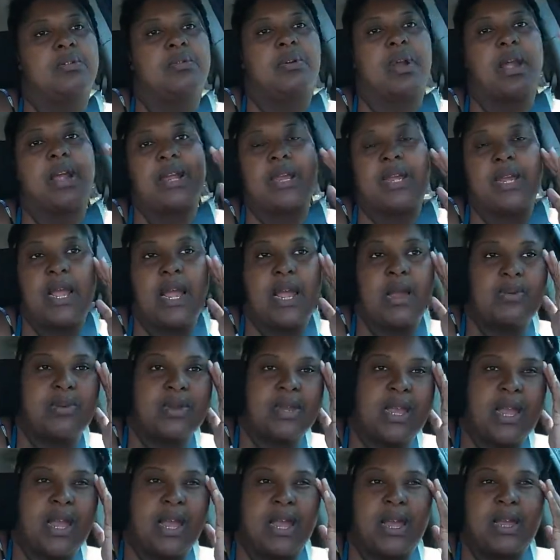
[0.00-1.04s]
right now,
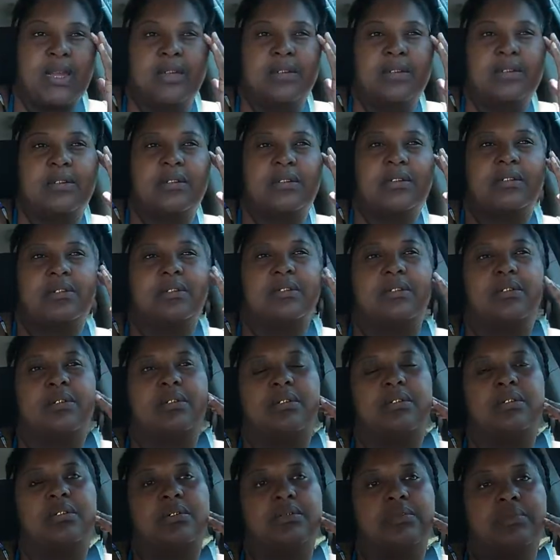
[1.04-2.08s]
we
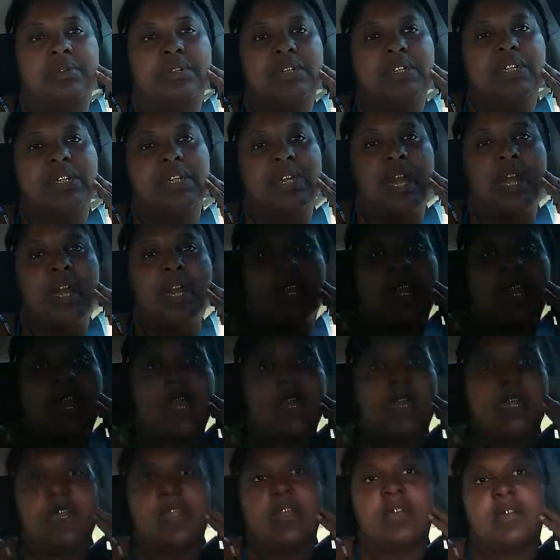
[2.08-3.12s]
still got a
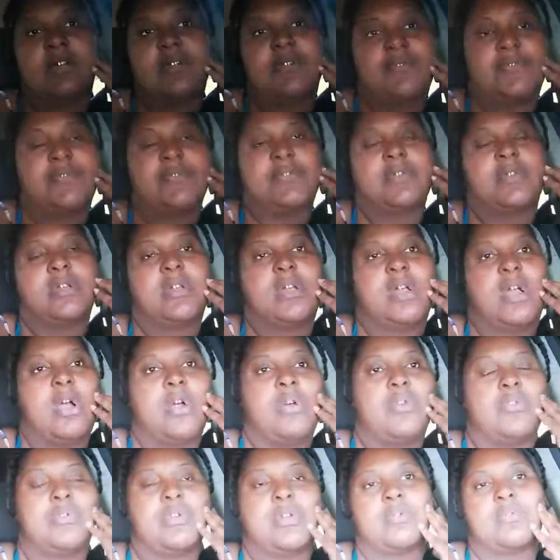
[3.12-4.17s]
lot left
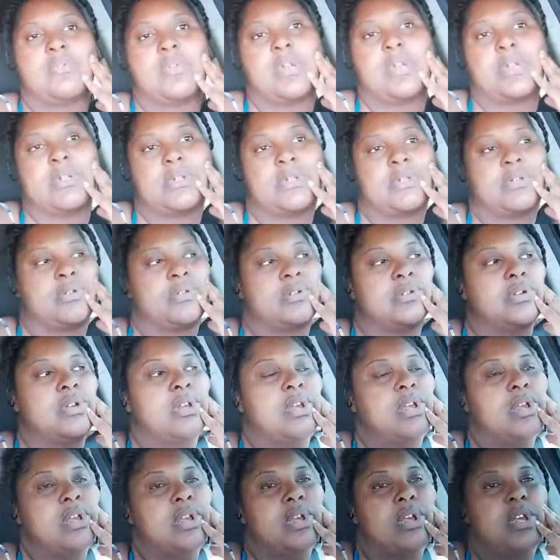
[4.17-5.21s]
on the register.
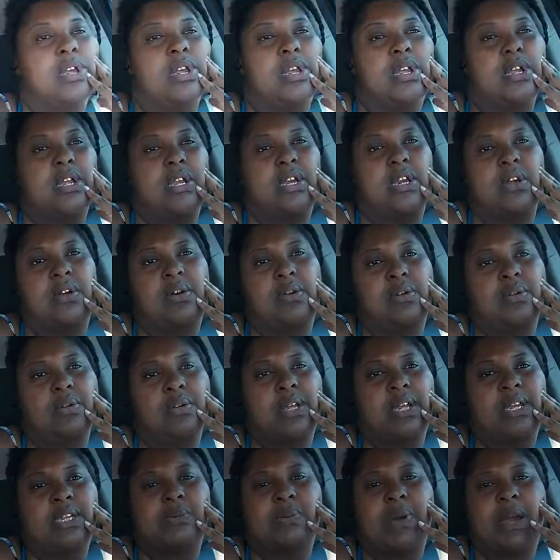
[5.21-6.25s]
You know,
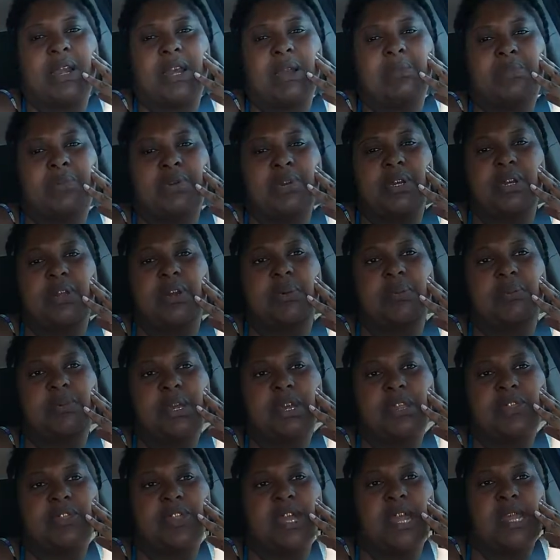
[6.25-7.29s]
that's why they put no
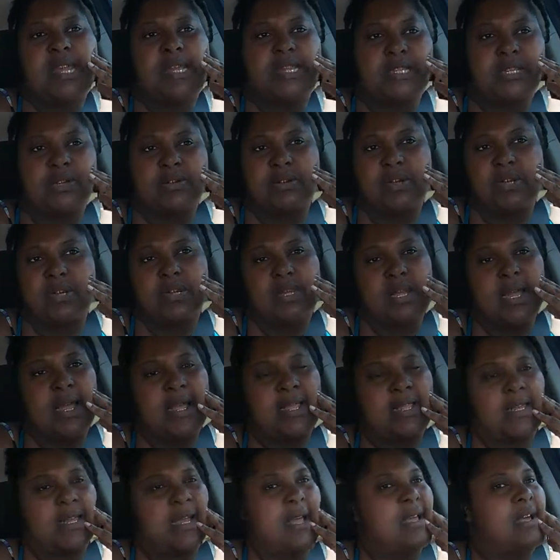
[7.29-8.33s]
big things on the
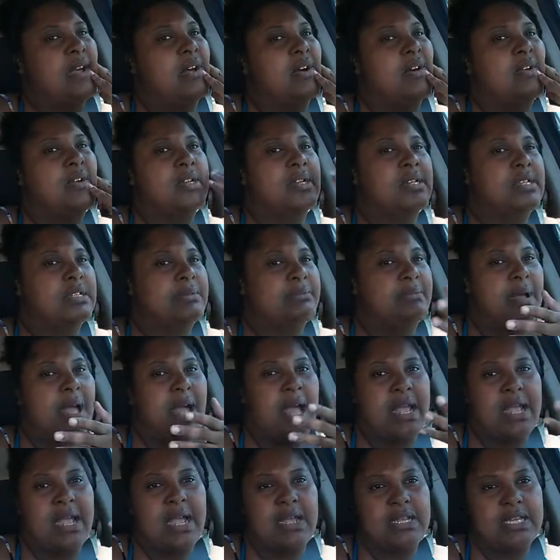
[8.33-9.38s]
guy. They got all the
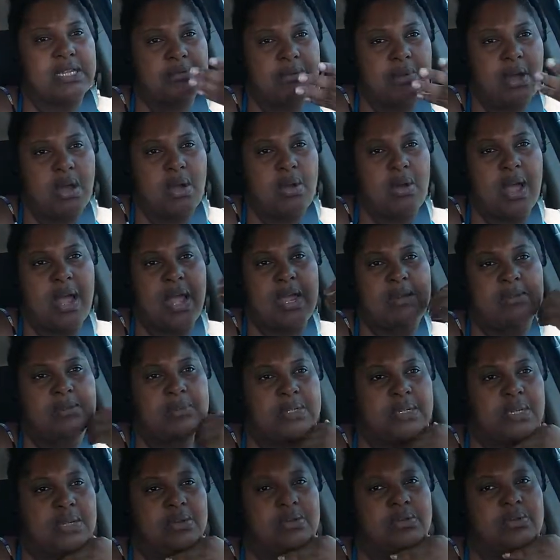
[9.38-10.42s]
small
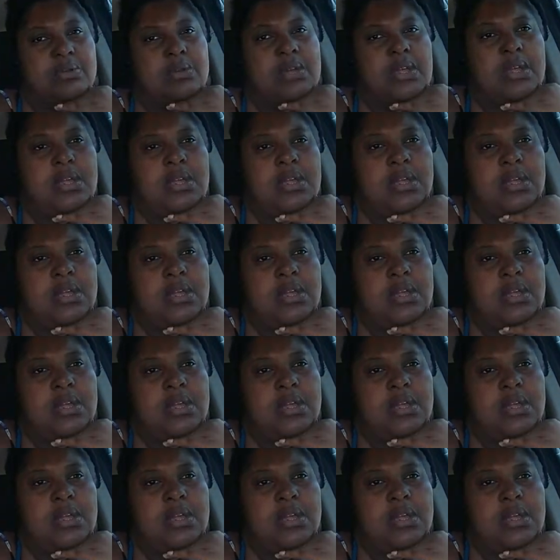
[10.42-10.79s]
items. So,